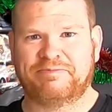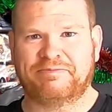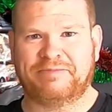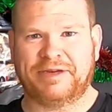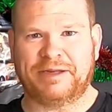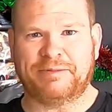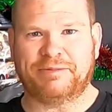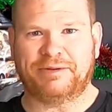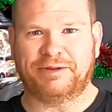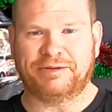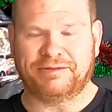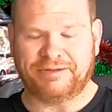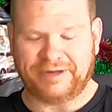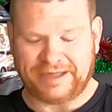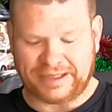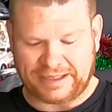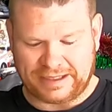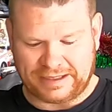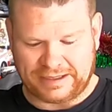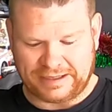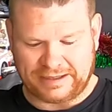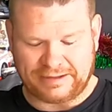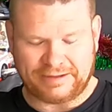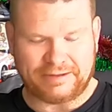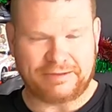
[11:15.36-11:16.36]
People
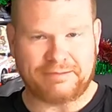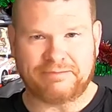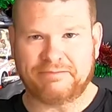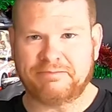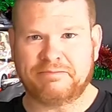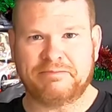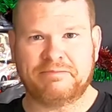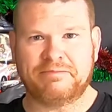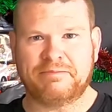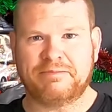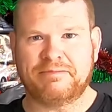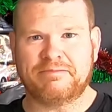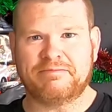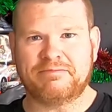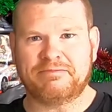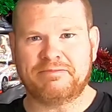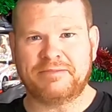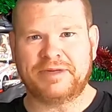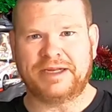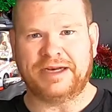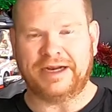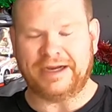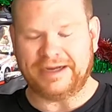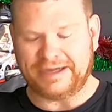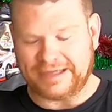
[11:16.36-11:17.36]
already,
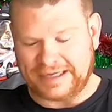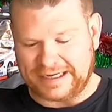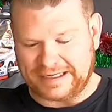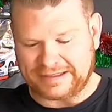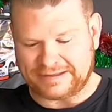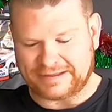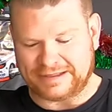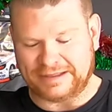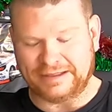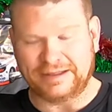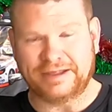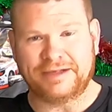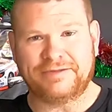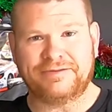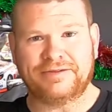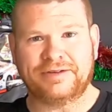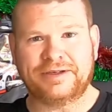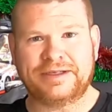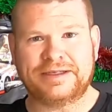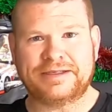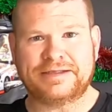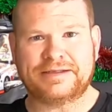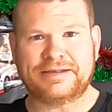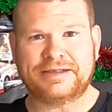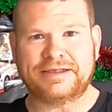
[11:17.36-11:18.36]
you know, announcing
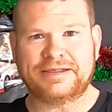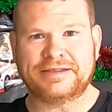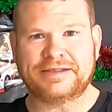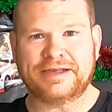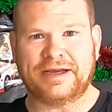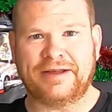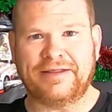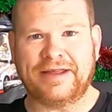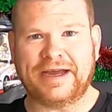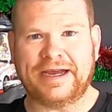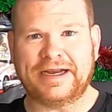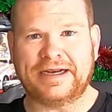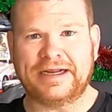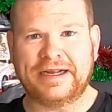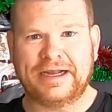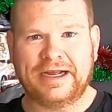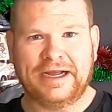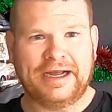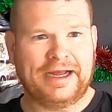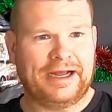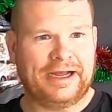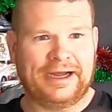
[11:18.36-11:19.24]
liveries, things like that.